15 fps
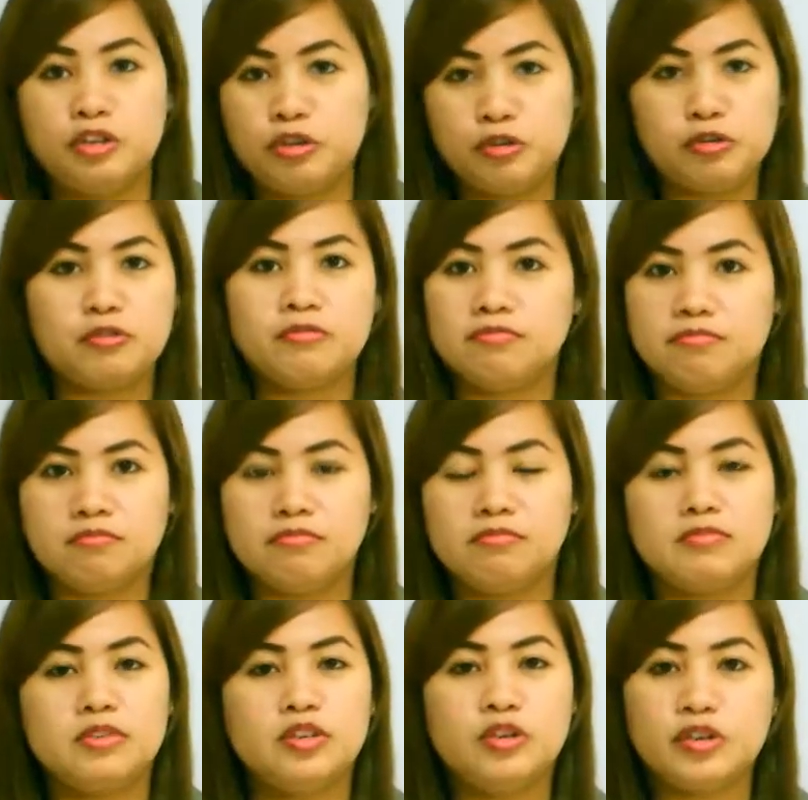
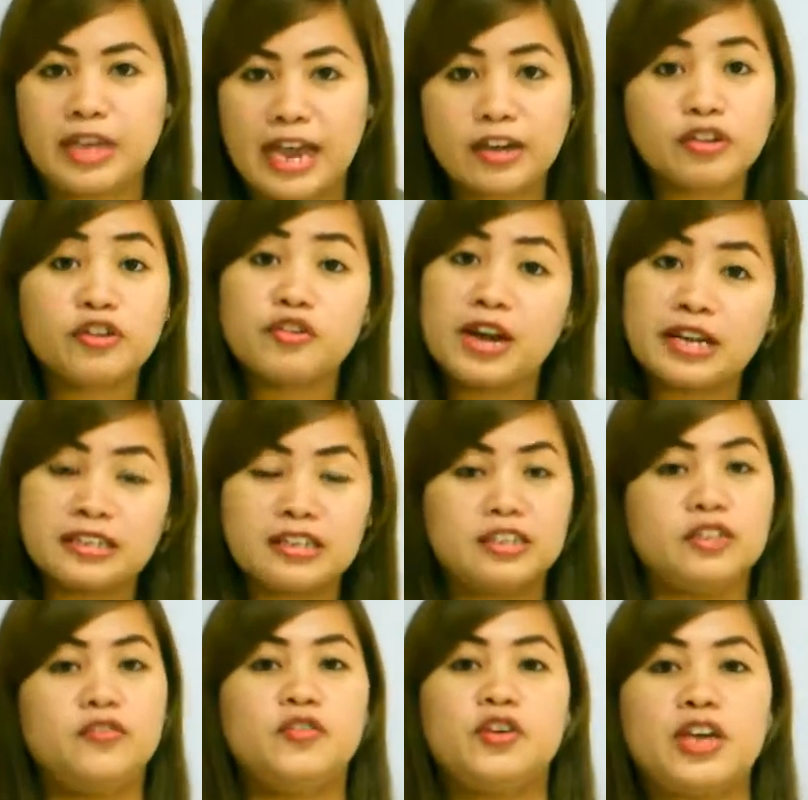you can correct
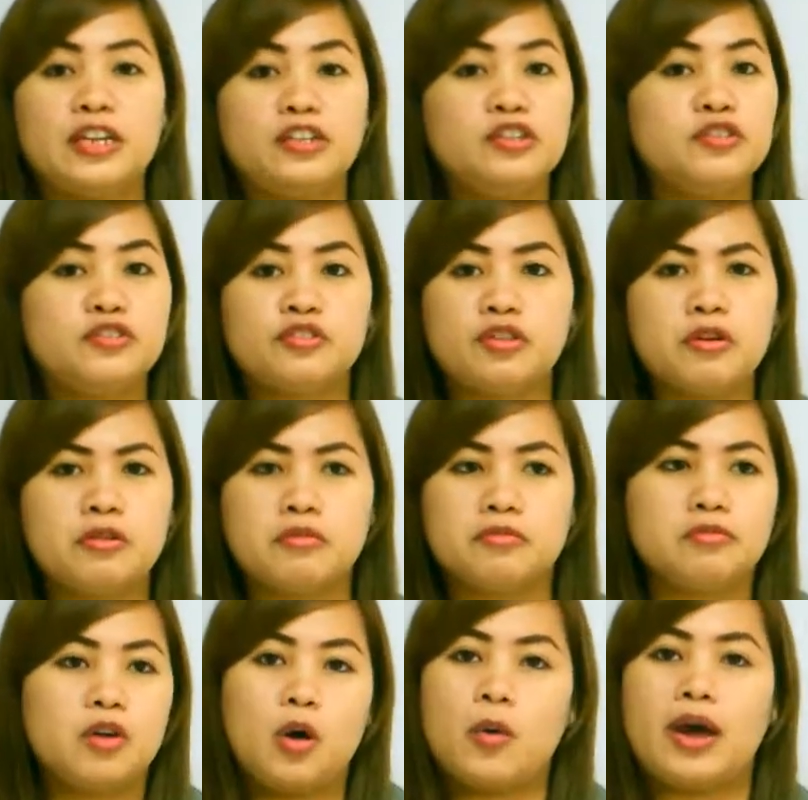it. If you can do
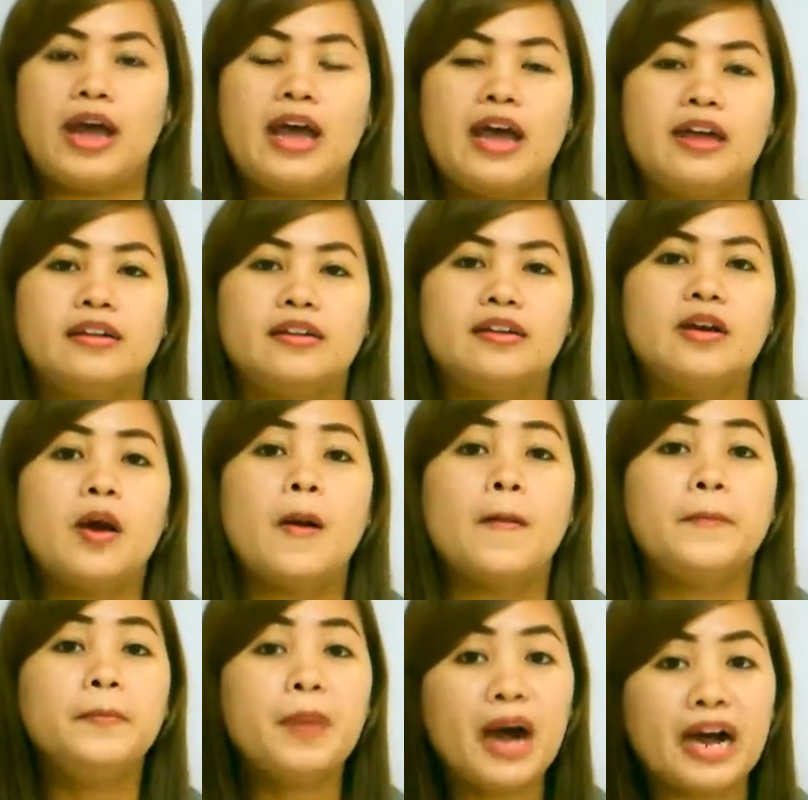so, go ahead.
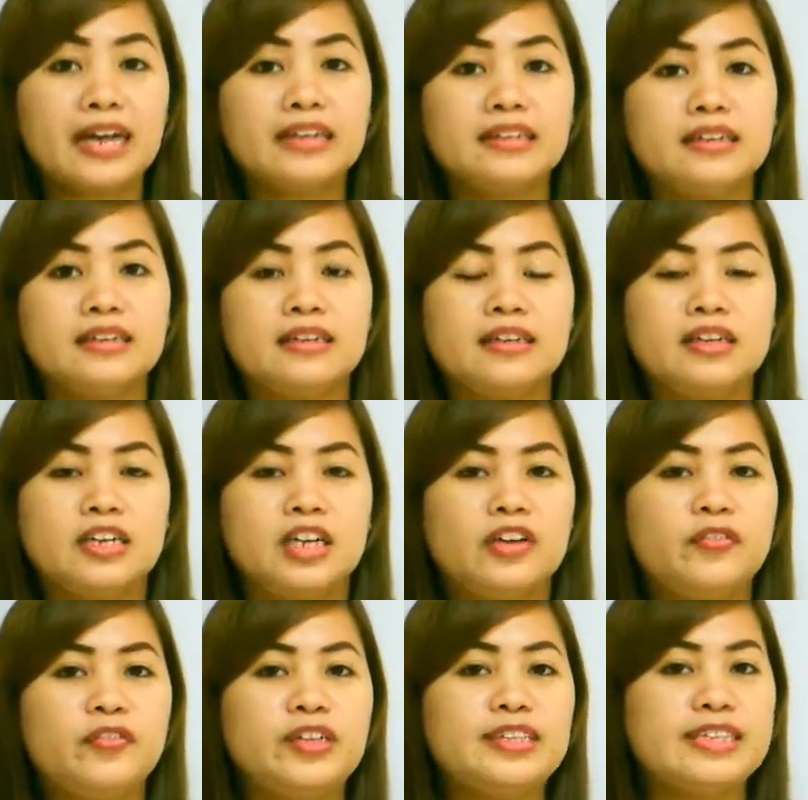But
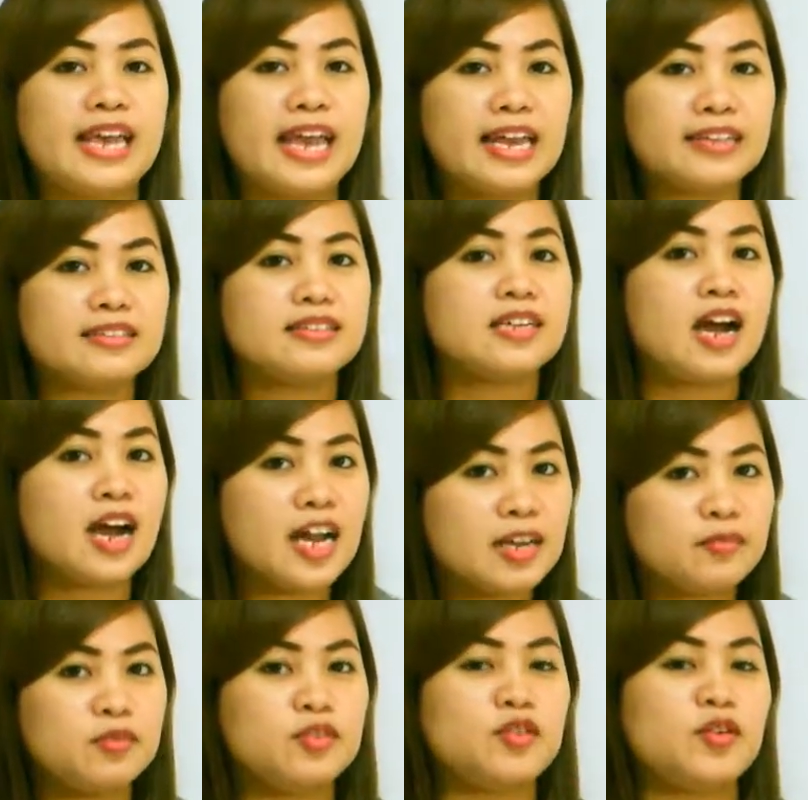if it takes
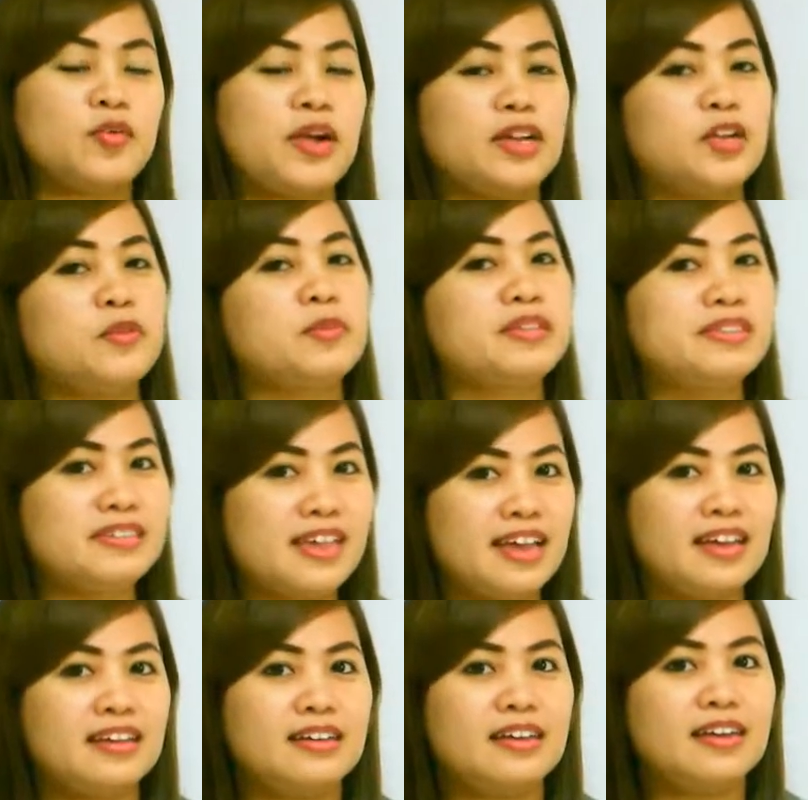time to correct your
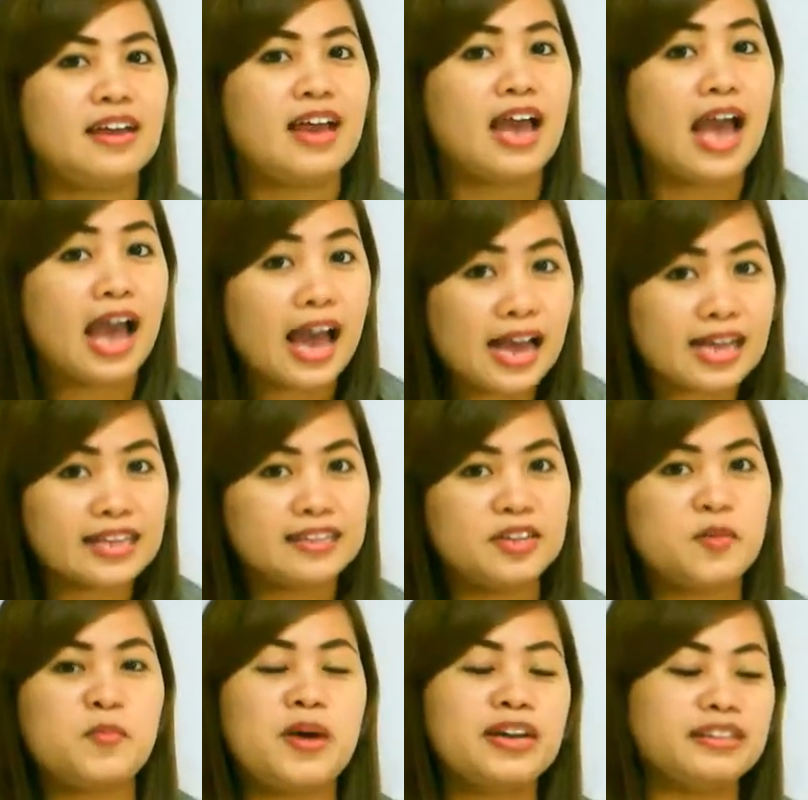mistake and
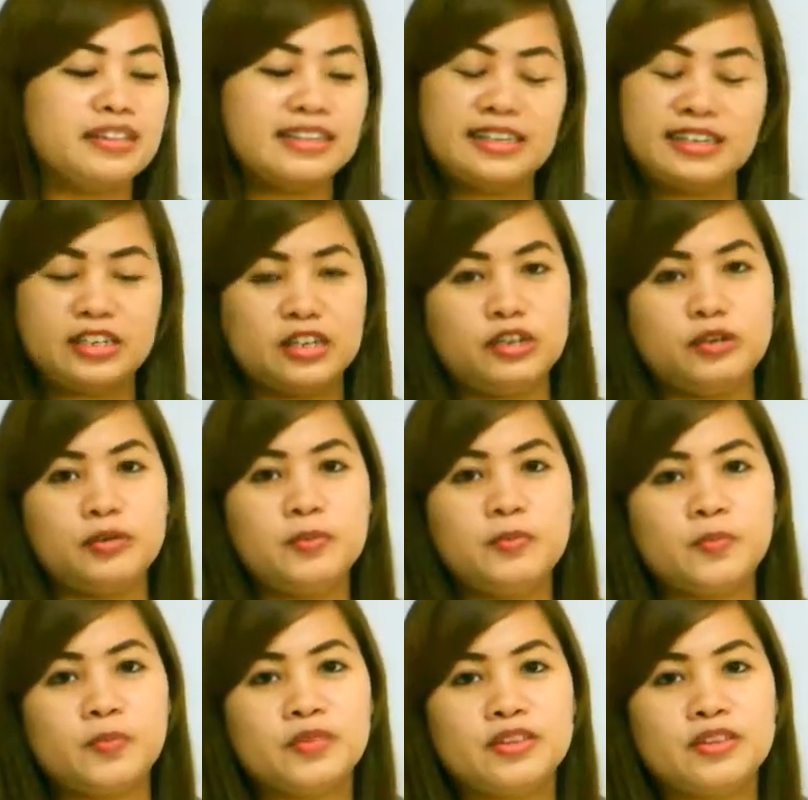it might lead you